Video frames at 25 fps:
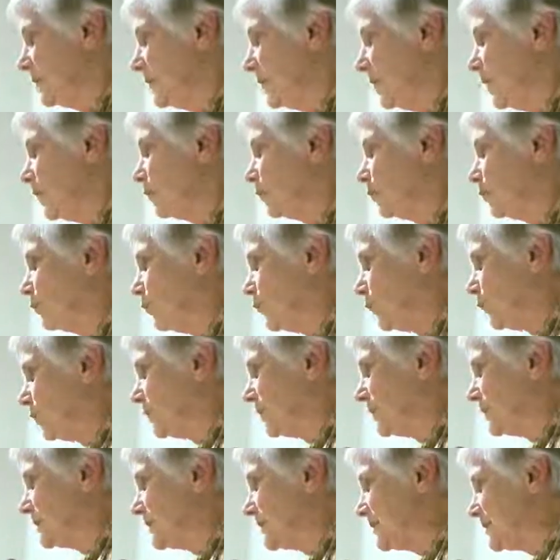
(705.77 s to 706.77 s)
a
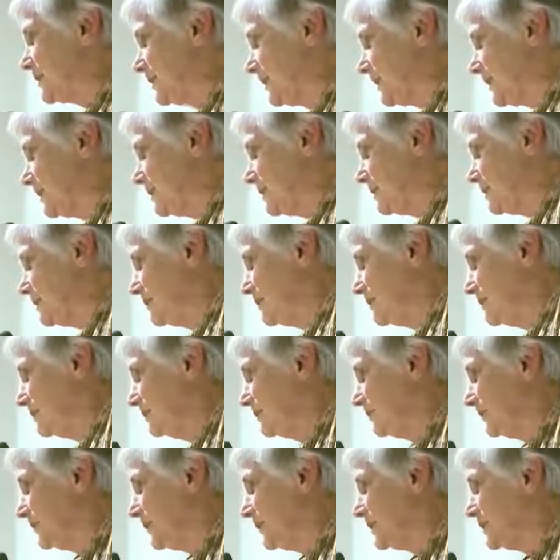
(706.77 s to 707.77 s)
rural
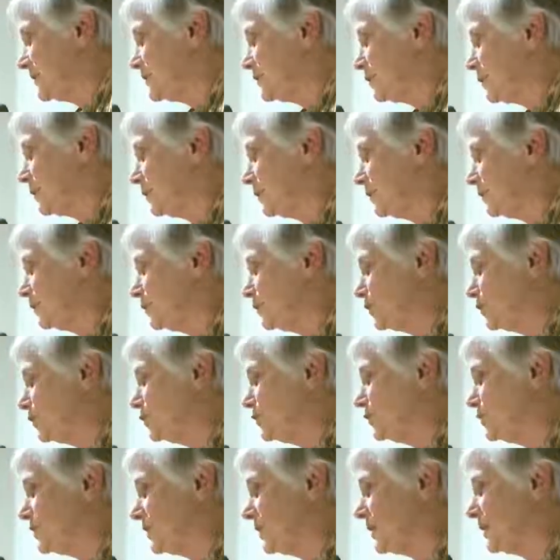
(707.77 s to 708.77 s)
state that has only
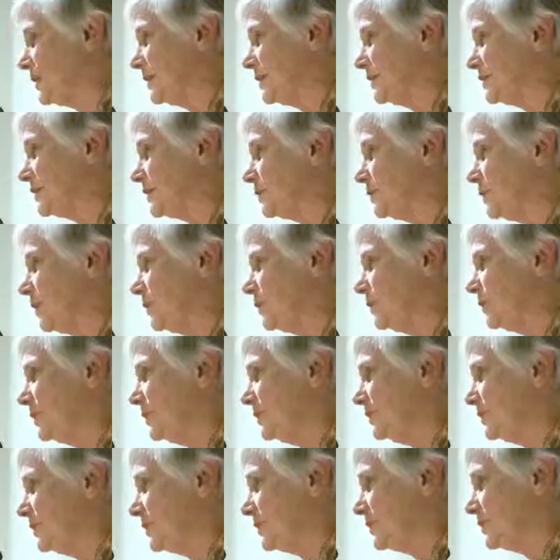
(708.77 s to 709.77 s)
2 cities, and we wouldn't
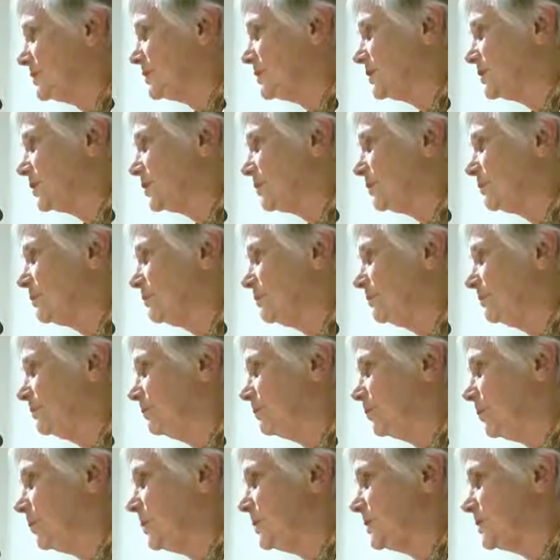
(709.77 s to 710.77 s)
even consider
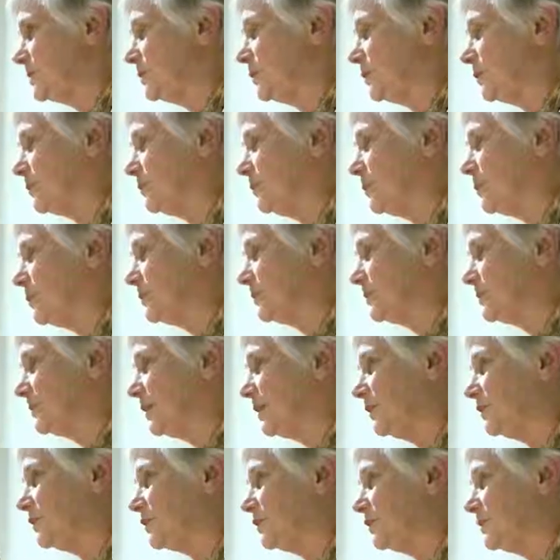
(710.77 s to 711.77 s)
Boise or
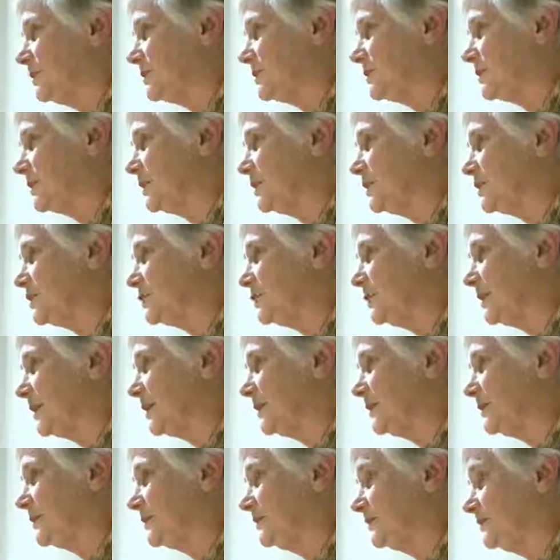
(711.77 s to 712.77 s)
Pocatello to be cities
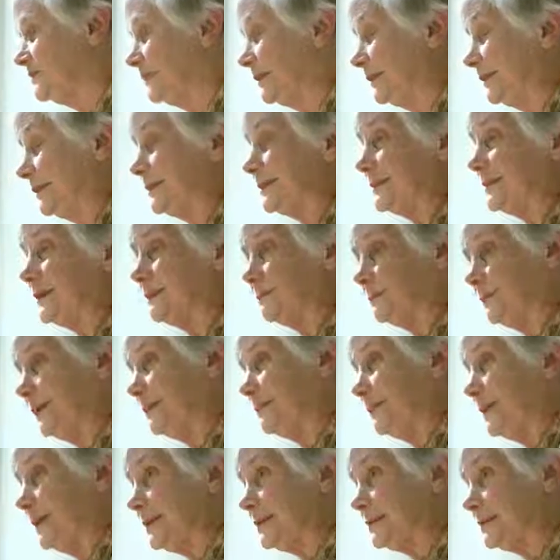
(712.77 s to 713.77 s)
by, at least not by
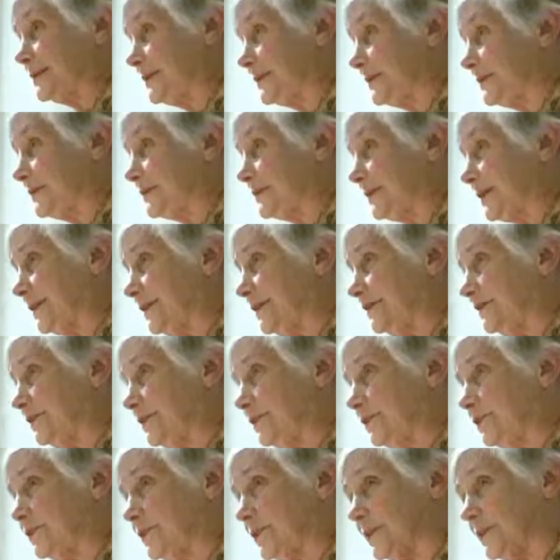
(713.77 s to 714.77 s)
my standards. I live
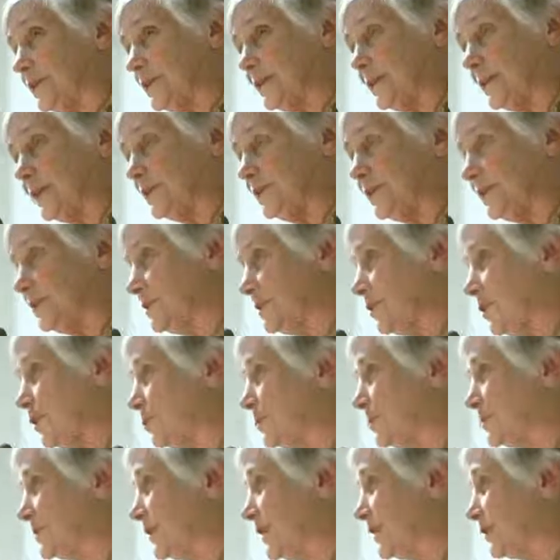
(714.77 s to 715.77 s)
in New York City, with the
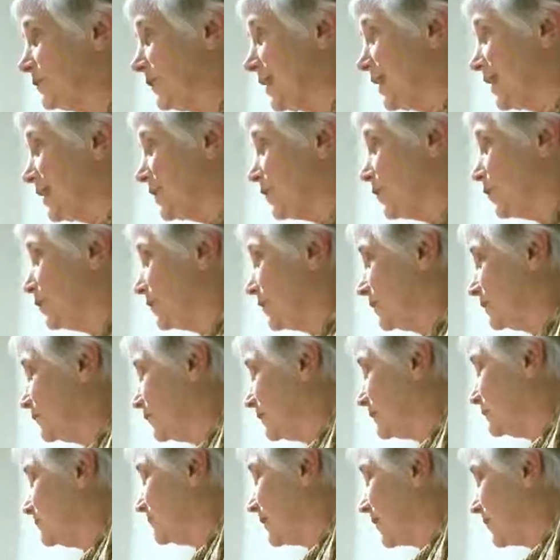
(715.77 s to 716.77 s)
whole state of Idaho could
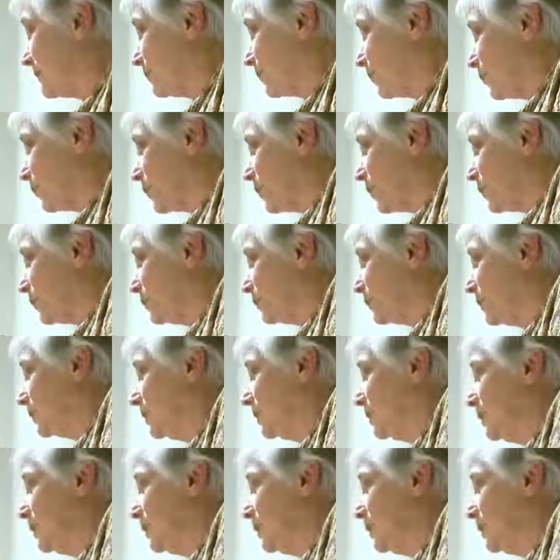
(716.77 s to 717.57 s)
fit in my borough.